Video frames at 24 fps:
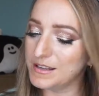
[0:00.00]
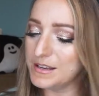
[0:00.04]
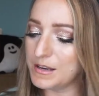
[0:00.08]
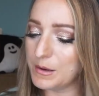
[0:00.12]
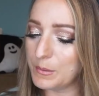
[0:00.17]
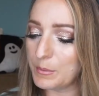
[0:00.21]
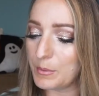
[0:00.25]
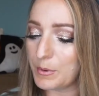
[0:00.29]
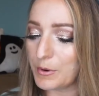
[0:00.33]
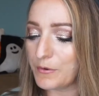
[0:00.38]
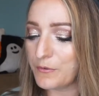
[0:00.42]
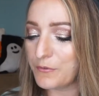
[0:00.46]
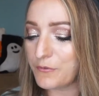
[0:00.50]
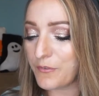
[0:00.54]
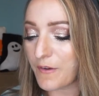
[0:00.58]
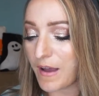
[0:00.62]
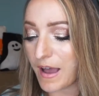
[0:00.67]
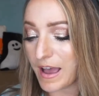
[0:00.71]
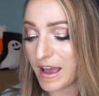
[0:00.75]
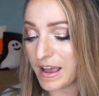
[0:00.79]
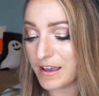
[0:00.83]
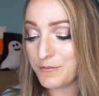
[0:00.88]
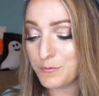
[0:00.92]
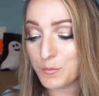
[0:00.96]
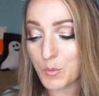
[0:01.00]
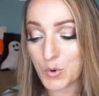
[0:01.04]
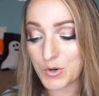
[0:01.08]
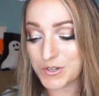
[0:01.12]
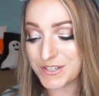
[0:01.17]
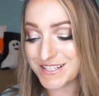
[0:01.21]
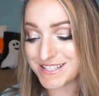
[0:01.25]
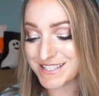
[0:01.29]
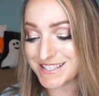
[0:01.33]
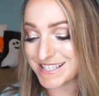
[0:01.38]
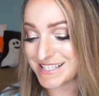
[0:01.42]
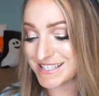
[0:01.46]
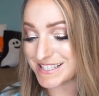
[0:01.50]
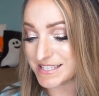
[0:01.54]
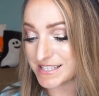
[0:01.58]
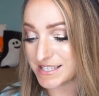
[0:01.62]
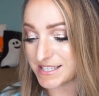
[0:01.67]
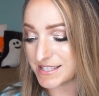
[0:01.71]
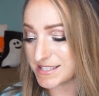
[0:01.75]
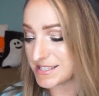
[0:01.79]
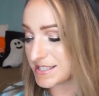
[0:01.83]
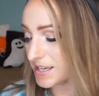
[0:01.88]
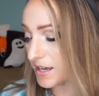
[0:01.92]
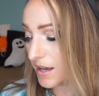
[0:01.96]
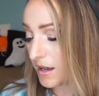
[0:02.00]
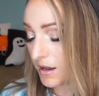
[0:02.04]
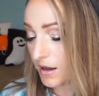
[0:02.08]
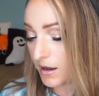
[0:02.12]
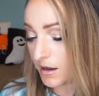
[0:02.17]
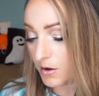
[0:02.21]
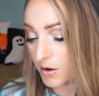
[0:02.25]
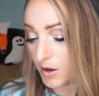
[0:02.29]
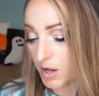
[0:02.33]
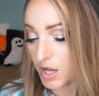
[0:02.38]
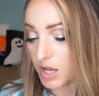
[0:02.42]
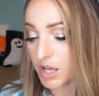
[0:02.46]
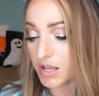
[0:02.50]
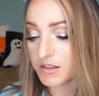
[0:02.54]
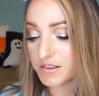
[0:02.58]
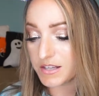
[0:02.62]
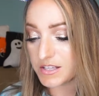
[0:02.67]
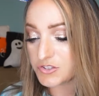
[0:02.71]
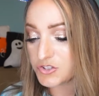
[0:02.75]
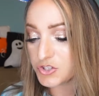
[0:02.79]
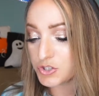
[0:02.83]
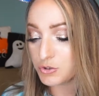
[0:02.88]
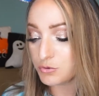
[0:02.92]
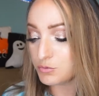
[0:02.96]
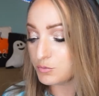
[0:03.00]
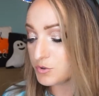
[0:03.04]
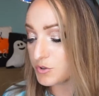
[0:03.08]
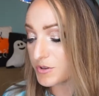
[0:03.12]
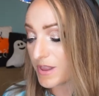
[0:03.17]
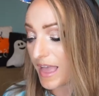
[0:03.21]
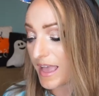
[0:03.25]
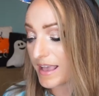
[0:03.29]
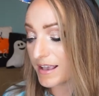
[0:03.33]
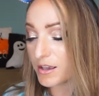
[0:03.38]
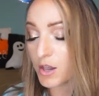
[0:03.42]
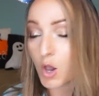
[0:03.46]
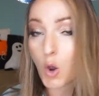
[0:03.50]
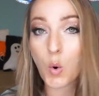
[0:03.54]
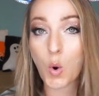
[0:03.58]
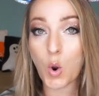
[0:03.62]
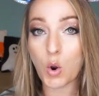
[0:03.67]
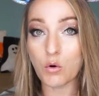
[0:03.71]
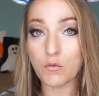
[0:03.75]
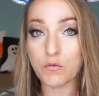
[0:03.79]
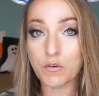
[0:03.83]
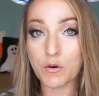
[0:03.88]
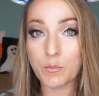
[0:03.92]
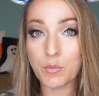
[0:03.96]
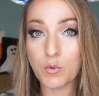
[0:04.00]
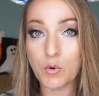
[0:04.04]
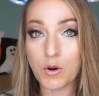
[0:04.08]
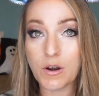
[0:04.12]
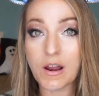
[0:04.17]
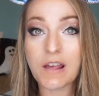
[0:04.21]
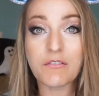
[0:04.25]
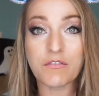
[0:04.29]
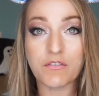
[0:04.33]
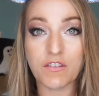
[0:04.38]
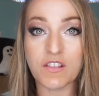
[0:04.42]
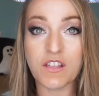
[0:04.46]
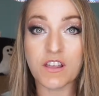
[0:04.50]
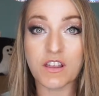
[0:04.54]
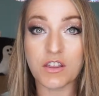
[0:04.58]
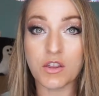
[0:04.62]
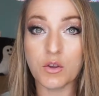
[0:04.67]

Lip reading: Number five, more Disney sense. Oh, did you like go overboard? I feel